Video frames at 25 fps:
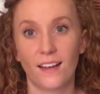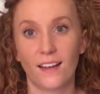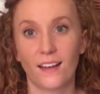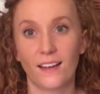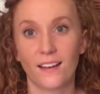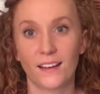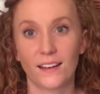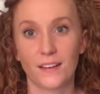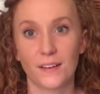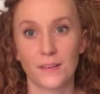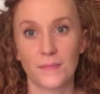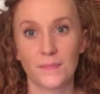
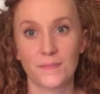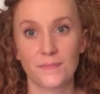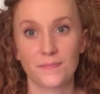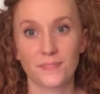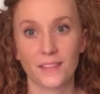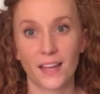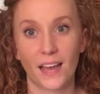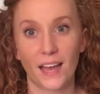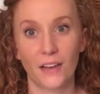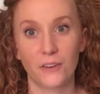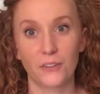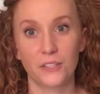
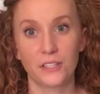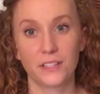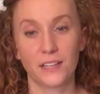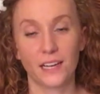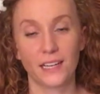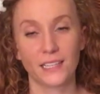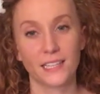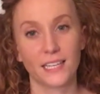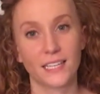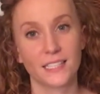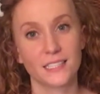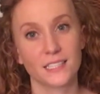
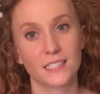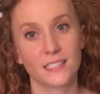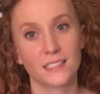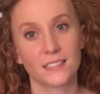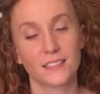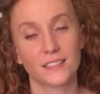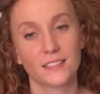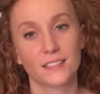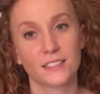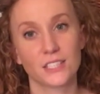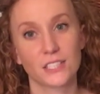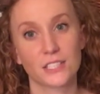I'd like
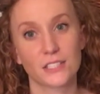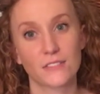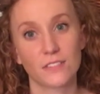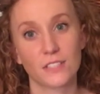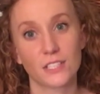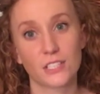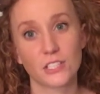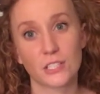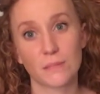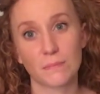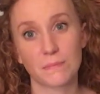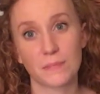to just
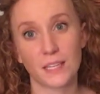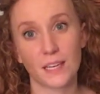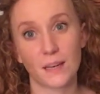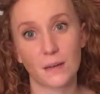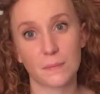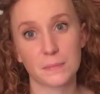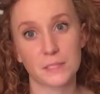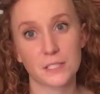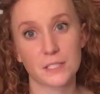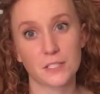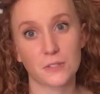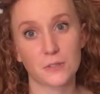finish up the
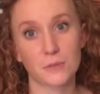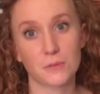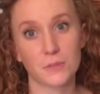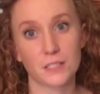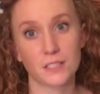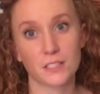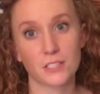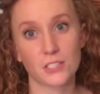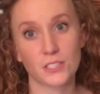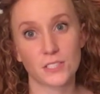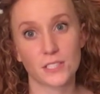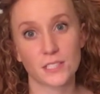episode
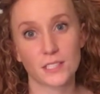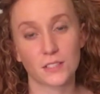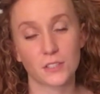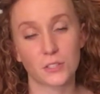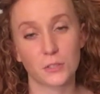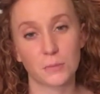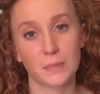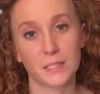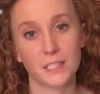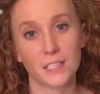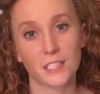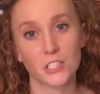with just a
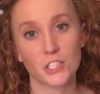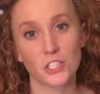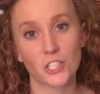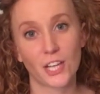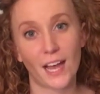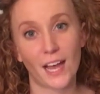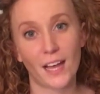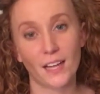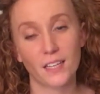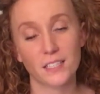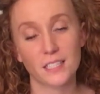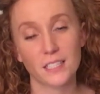little bit of
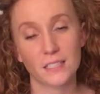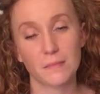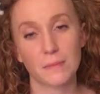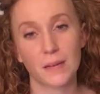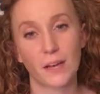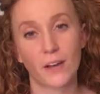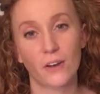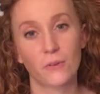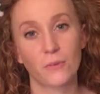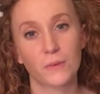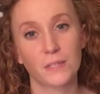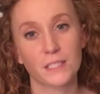chat
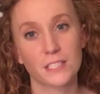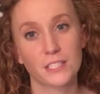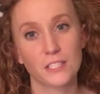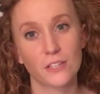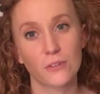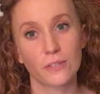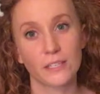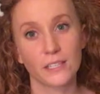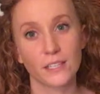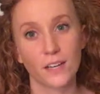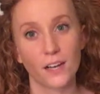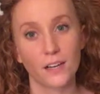about what's
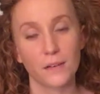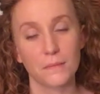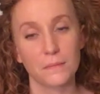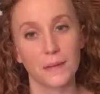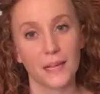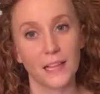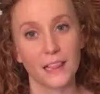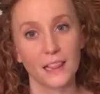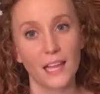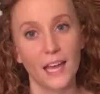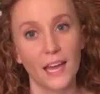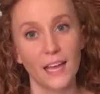going on in
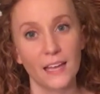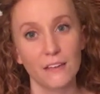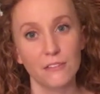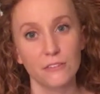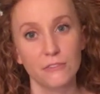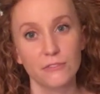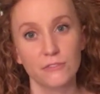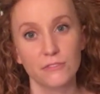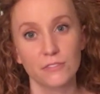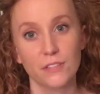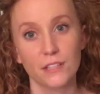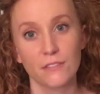my
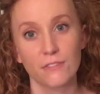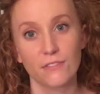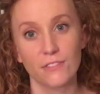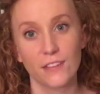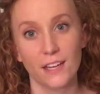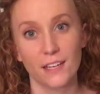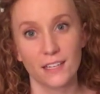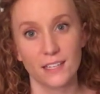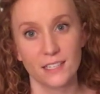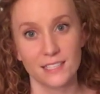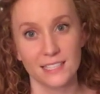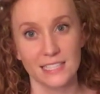life. If
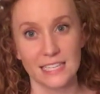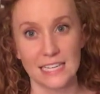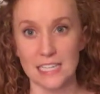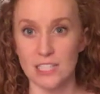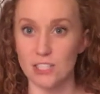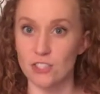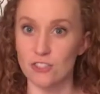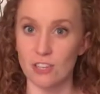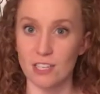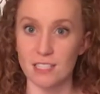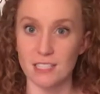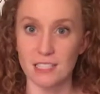that doesn't
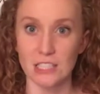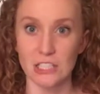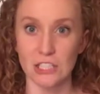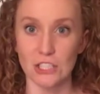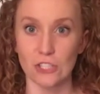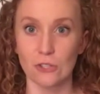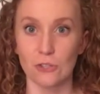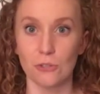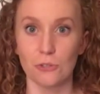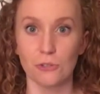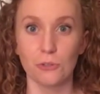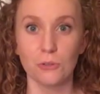interest
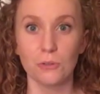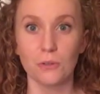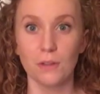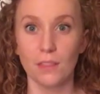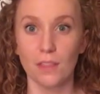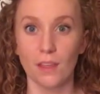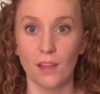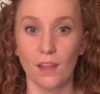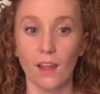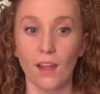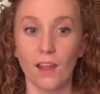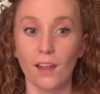you,
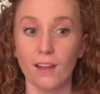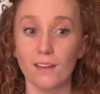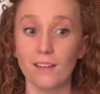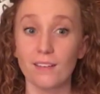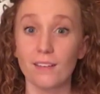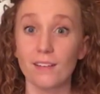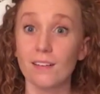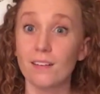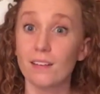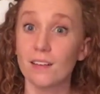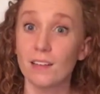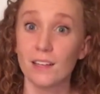
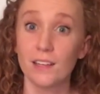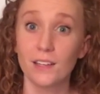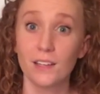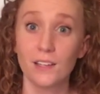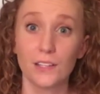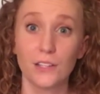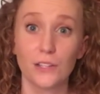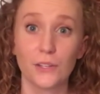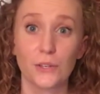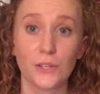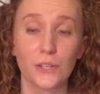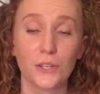then
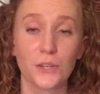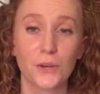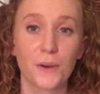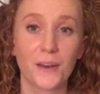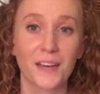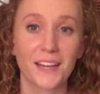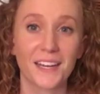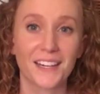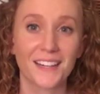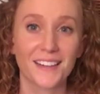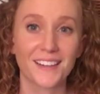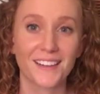you can go
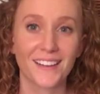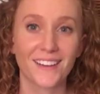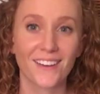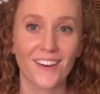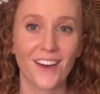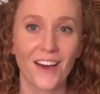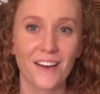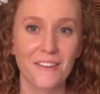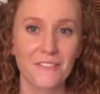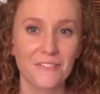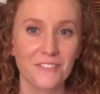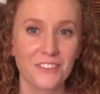ahead and click
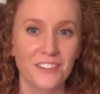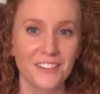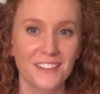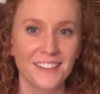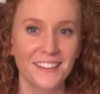off.